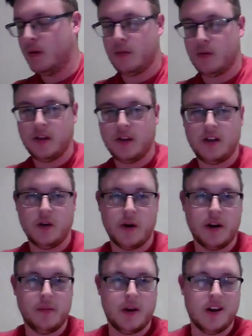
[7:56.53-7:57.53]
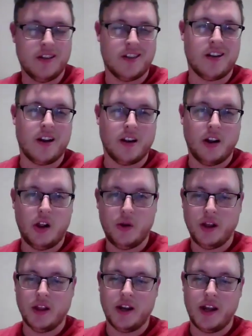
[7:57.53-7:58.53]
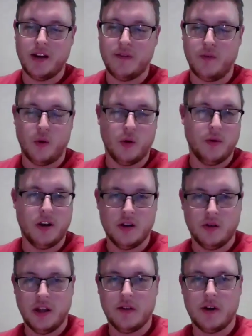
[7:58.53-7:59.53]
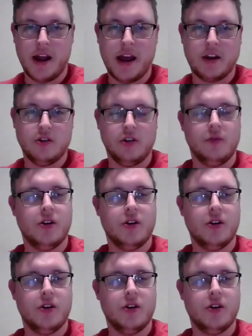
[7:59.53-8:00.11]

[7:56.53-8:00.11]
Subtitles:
to put parentheses around it because it's not including the negative 4 because it'll never actually